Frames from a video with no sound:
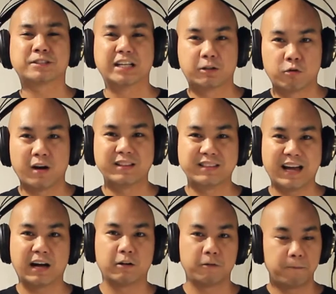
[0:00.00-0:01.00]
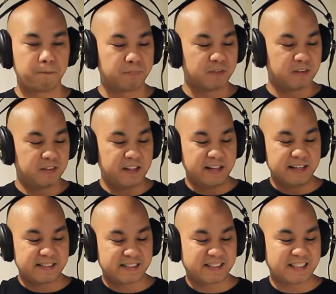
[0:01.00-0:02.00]
that run down the
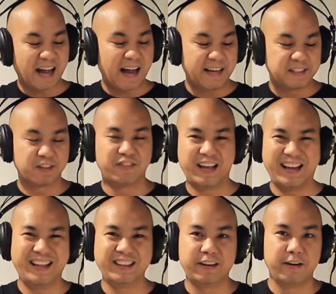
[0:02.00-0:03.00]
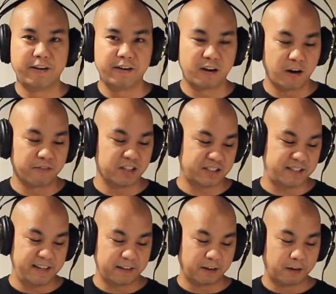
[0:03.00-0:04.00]
sides of the interior of the
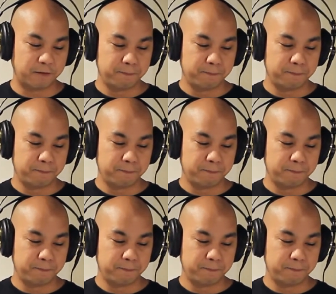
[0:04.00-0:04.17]
sneaker.